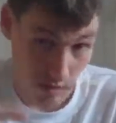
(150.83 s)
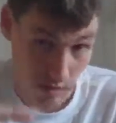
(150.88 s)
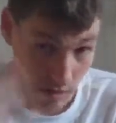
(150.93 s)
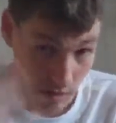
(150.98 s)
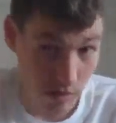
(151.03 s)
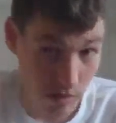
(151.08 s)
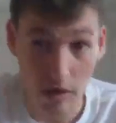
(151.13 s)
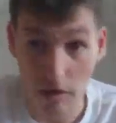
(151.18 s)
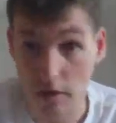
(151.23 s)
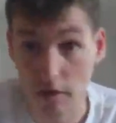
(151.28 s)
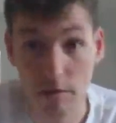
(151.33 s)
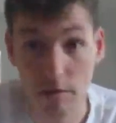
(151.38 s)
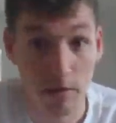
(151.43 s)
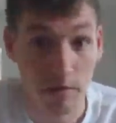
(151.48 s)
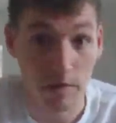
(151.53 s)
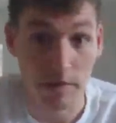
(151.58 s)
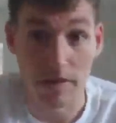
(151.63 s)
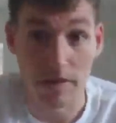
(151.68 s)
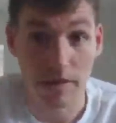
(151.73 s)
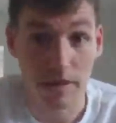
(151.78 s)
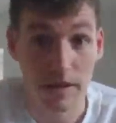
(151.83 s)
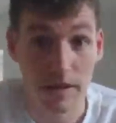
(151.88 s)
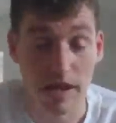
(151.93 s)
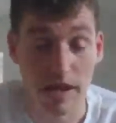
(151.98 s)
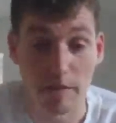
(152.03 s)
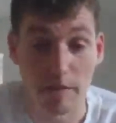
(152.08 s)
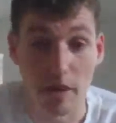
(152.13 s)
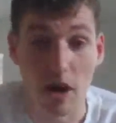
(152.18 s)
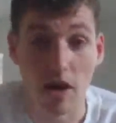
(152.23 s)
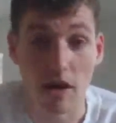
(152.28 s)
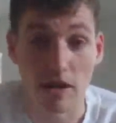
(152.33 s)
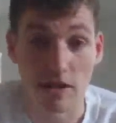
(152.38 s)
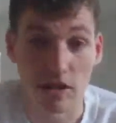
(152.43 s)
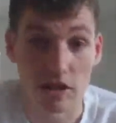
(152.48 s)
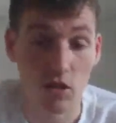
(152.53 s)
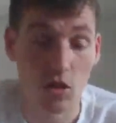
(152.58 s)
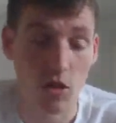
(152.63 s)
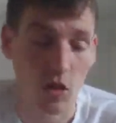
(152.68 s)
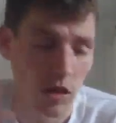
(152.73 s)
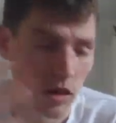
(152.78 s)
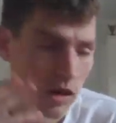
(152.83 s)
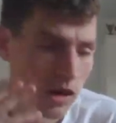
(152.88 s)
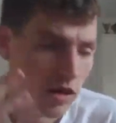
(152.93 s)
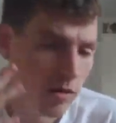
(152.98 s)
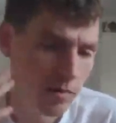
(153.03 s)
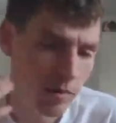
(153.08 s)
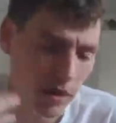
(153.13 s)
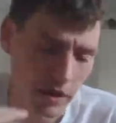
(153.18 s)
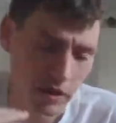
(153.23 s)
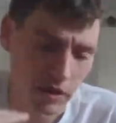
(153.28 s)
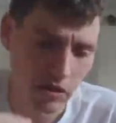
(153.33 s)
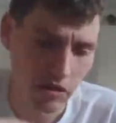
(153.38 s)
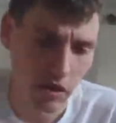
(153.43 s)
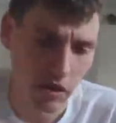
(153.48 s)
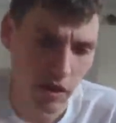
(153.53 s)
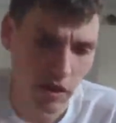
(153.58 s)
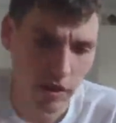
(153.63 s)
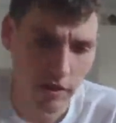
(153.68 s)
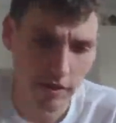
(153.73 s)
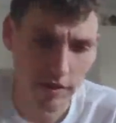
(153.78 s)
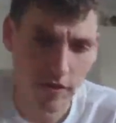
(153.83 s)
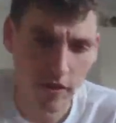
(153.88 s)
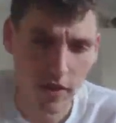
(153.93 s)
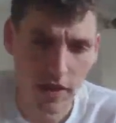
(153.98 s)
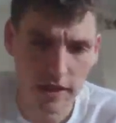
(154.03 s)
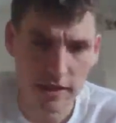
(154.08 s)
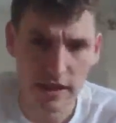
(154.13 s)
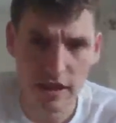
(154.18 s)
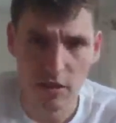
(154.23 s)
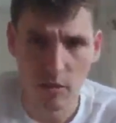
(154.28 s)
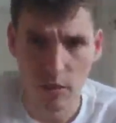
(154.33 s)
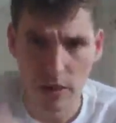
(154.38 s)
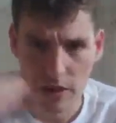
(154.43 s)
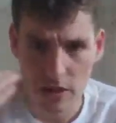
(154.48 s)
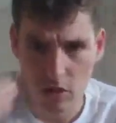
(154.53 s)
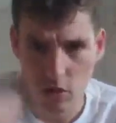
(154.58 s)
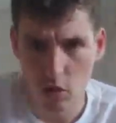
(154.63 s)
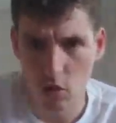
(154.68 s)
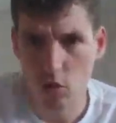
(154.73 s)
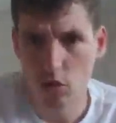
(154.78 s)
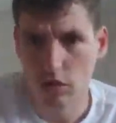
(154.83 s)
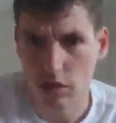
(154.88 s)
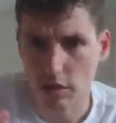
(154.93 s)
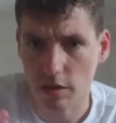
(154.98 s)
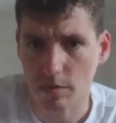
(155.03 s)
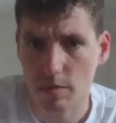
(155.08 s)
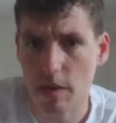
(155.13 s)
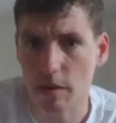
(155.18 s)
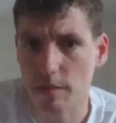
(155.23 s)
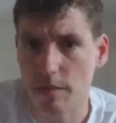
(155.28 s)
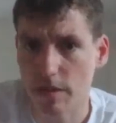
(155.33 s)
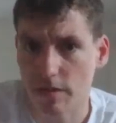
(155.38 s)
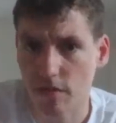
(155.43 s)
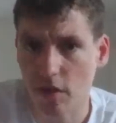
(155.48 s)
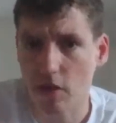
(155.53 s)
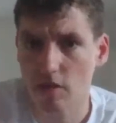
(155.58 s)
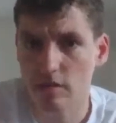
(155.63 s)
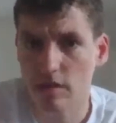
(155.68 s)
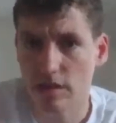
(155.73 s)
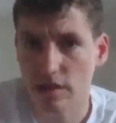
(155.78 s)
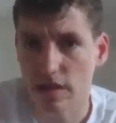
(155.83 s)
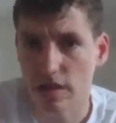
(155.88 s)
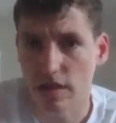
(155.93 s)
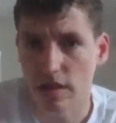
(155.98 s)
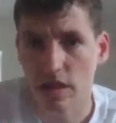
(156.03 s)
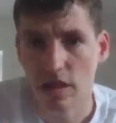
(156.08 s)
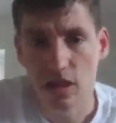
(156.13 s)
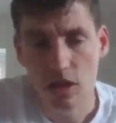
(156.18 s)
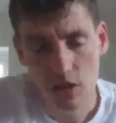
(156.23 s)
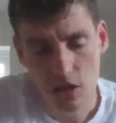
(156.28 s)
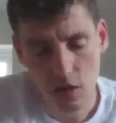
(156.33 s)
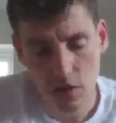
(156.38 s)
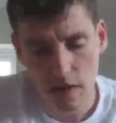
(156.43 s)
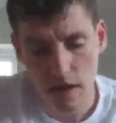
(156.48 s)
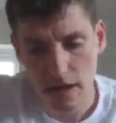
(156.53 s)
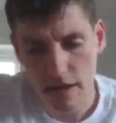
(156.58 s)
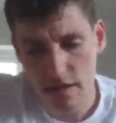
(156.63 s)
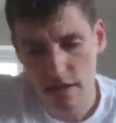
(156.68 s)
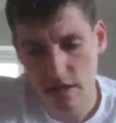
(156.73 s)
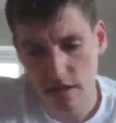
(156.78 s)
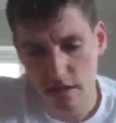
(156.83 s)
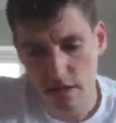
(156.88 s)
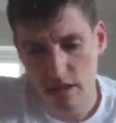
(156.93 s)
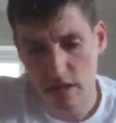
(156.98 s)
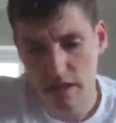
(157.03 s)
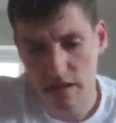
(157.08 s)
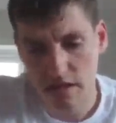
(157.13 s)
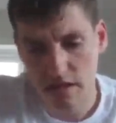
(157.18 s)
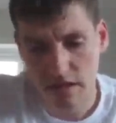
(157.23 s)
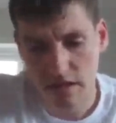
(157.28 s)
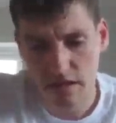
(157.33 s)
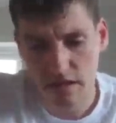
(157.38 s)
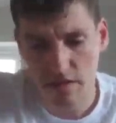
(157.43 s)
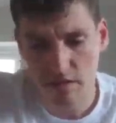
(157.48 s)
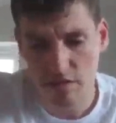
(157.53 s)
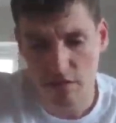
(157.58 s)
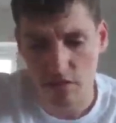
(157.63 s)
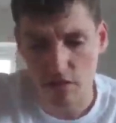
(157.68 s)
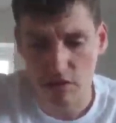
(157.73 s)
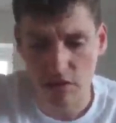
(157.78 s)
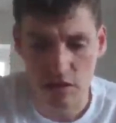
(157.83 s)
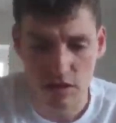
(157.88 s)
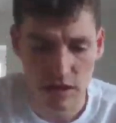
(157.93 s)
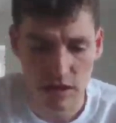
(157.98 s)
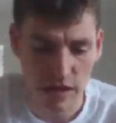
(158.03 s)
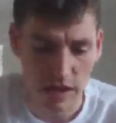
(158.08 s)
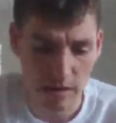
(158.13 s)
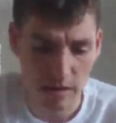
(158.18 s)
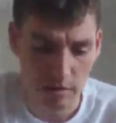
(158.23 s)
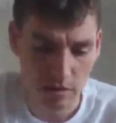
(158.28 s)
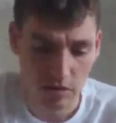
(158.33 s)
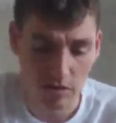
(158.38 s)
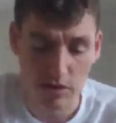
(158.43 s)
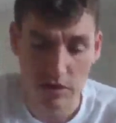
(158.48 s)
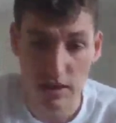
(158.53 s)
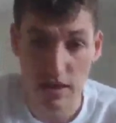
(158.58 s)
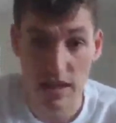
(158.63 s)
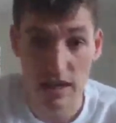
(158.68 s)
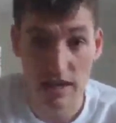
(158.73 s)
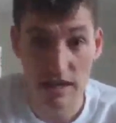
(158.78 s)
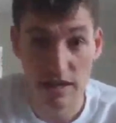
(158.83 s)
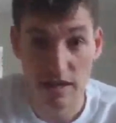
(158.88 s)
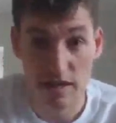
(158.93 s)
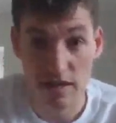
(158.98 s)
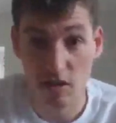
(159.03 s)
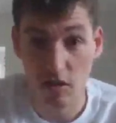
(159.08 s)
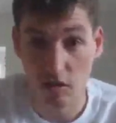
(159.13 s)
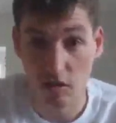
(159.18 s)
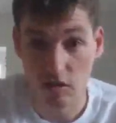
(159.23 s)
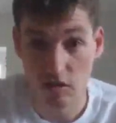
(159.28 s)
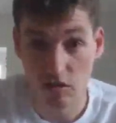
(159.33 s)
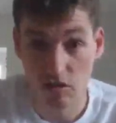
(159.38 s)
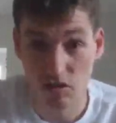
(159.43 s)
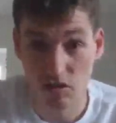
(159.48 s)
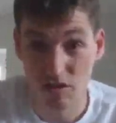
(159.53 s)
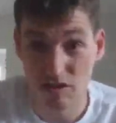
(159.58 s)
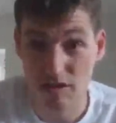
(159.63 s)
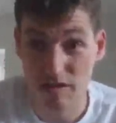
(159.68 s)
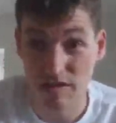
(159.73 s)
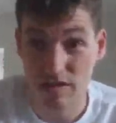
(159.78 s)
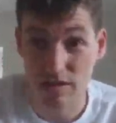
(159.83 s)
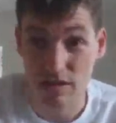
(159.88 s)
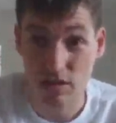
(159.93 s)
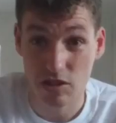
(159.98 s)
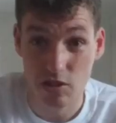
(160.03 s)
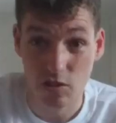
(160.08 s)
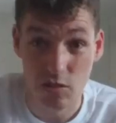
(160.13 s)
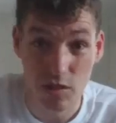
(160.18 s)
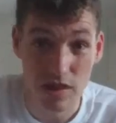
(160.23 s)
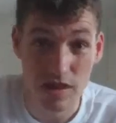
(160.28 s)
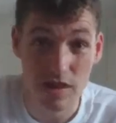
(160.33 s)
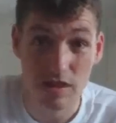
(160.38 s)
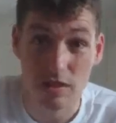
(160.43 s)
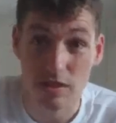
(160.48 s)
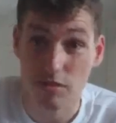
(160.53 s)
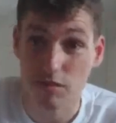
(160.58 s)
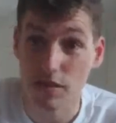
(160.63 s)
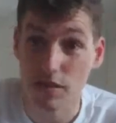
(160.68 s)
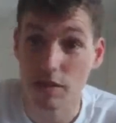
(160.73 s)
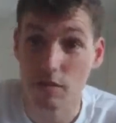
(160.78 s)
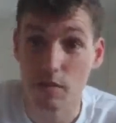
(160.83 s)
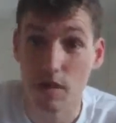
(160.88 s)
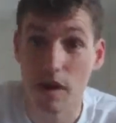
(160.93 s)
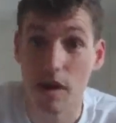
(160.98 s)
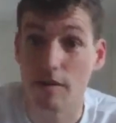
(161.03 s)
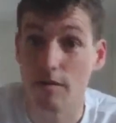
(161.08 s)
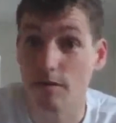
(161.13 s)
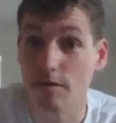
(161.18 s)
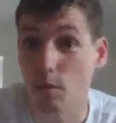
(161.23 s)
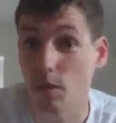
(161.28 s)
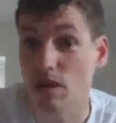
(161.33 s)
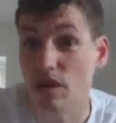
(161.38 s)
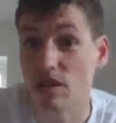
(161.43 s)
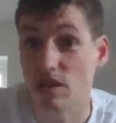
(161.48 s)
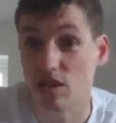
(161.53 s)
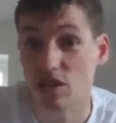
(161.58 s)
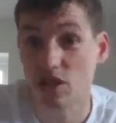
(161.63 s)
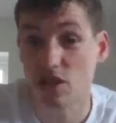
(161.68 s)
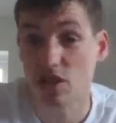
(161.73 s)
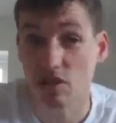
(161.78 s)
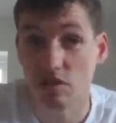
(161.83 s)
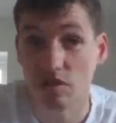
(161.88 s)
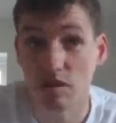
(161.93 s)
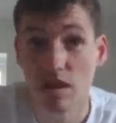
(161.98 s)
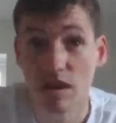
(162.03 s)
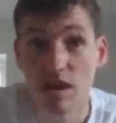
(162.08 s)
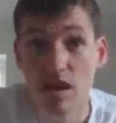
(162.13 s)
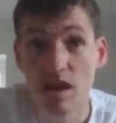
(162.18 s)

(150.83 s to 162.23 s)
you probably keep the high score, but you're not going to find out which order the public voted in. So that's a difference, because obviously last year Austria and Sweden did really well for 1 and 2,